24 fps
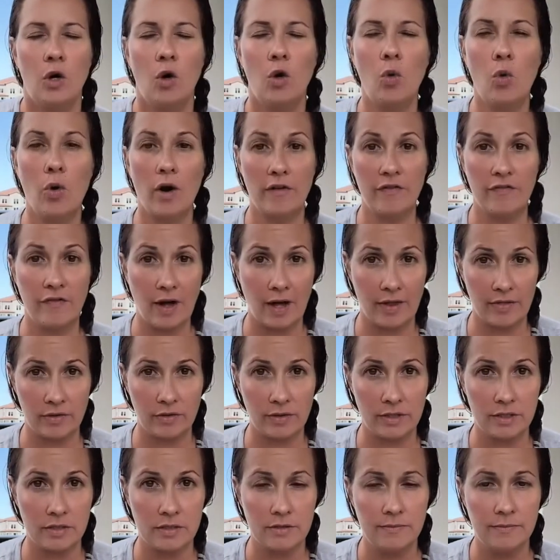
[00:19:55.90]
who our
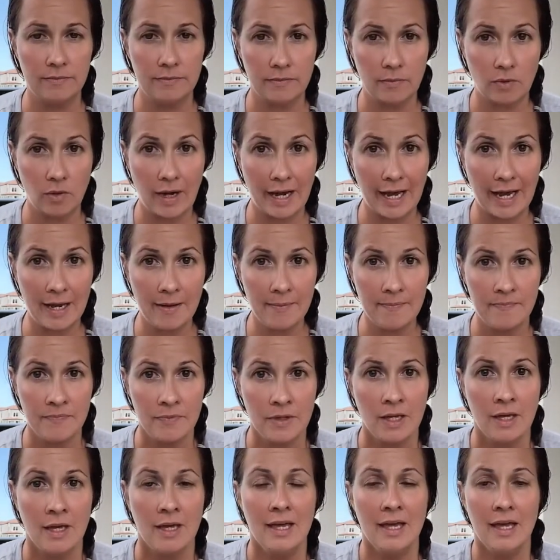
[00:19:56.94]
Father is. Okay?
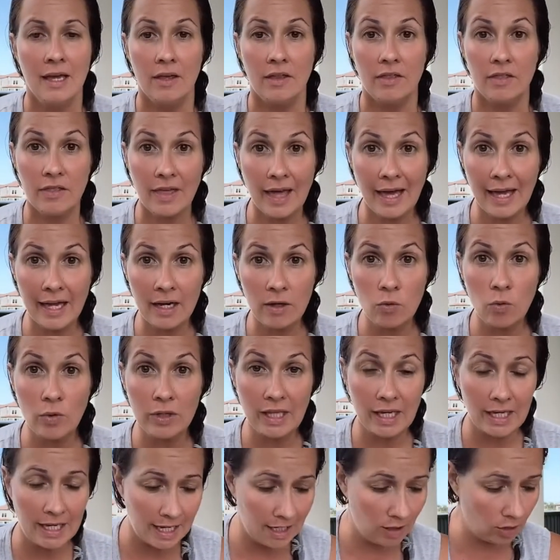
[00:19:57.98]
Then
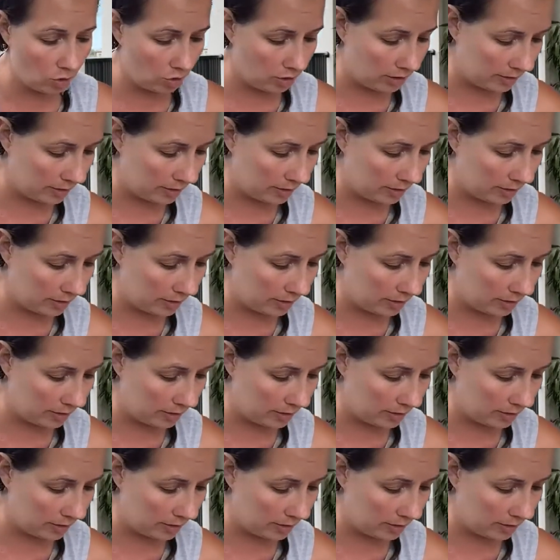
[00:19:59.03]
when the ego